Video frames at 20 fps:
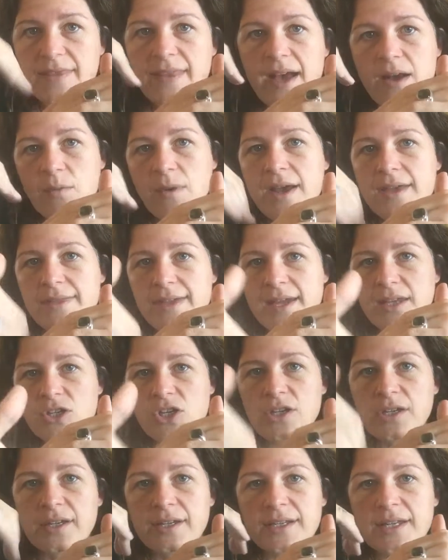And that way then
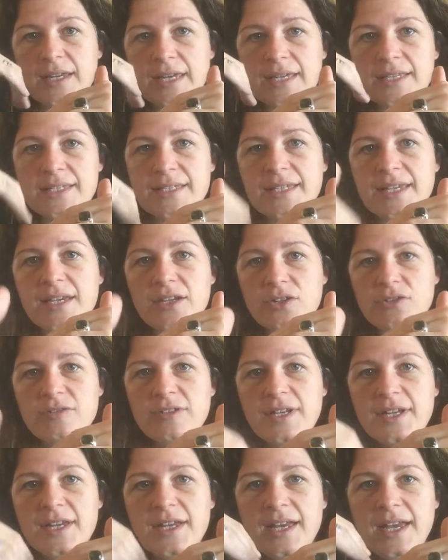you can
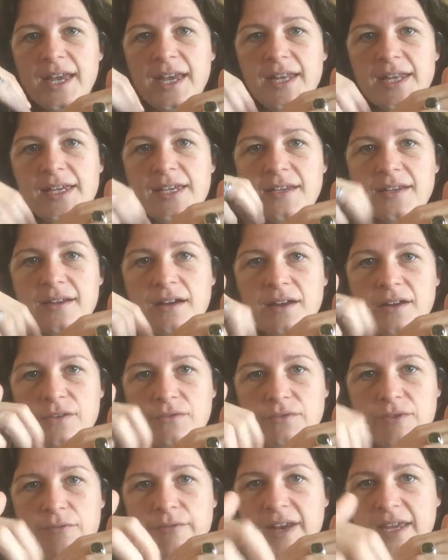conceal any kind
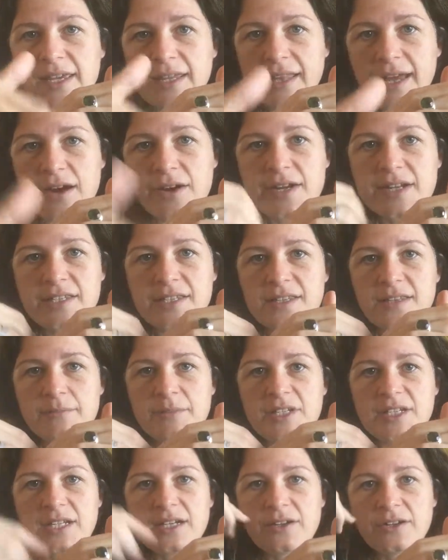of irregularities in the
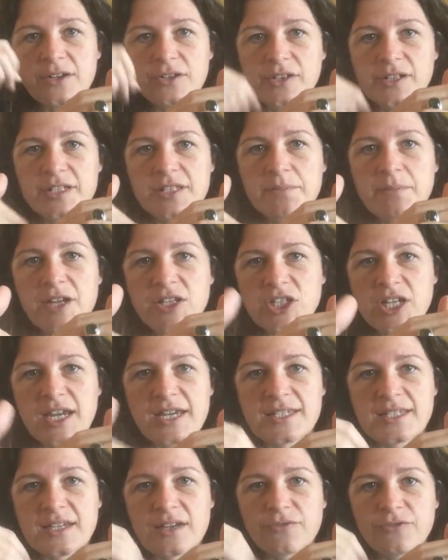material. It's much
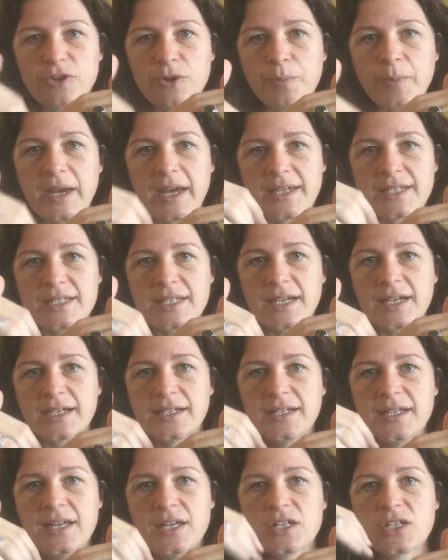easier for a
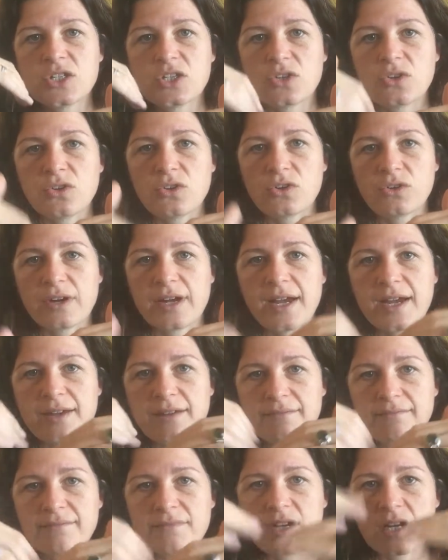painter to create
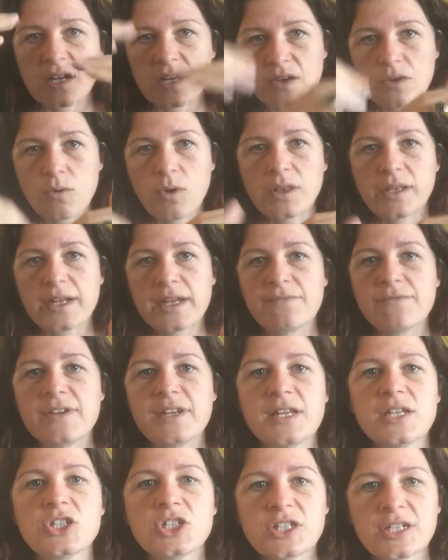a quality
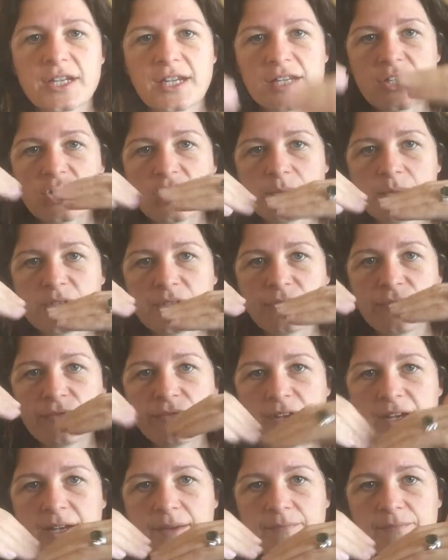finish in terms of